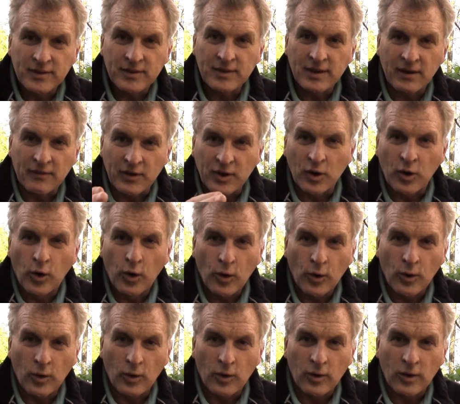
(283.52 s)
every
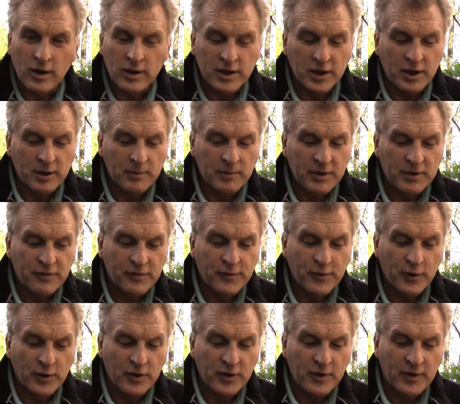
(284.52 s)
hole a little bit
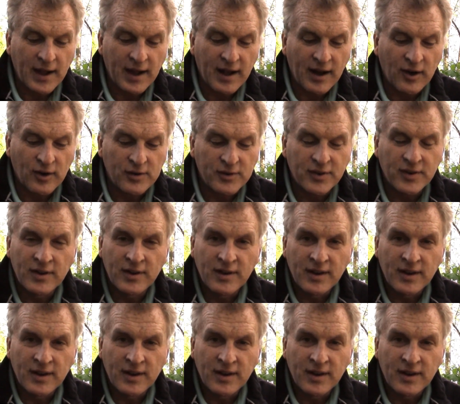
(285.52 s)
further out,